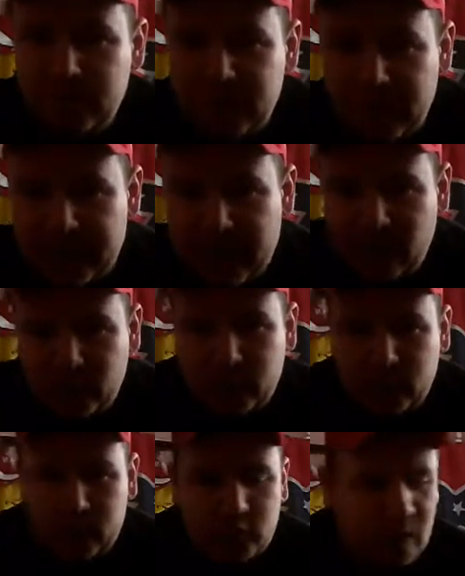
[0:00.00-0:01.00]
and now they're
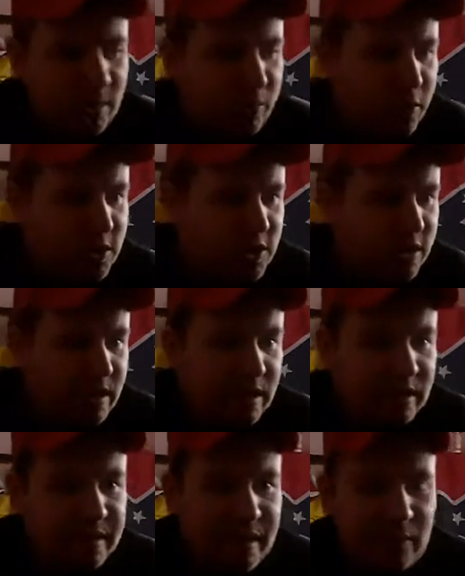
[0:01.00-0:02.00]
going to try to push
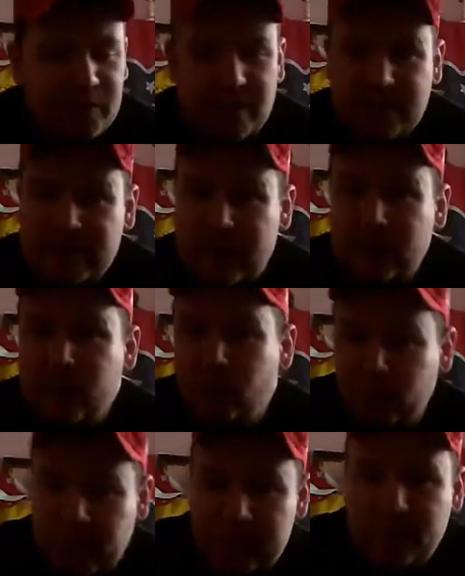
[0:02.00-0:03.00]
the Chaldeans out of their
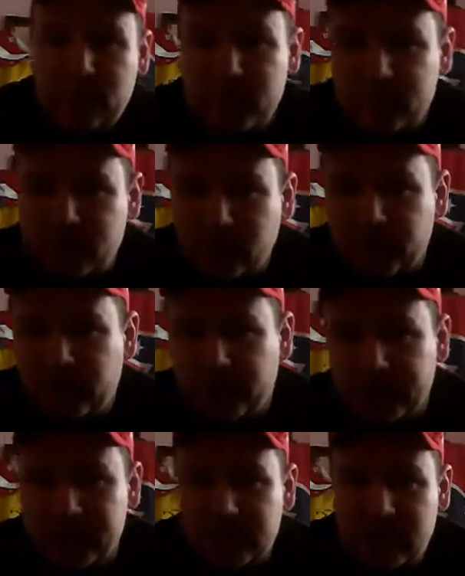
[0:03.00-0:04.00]
own neighborhoods in Sterling
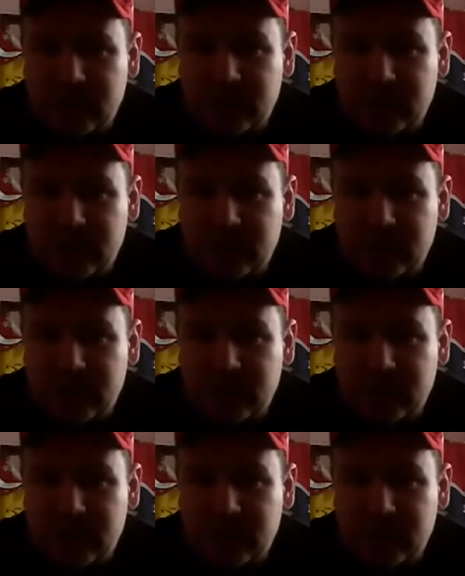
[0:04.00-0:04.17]
Heights.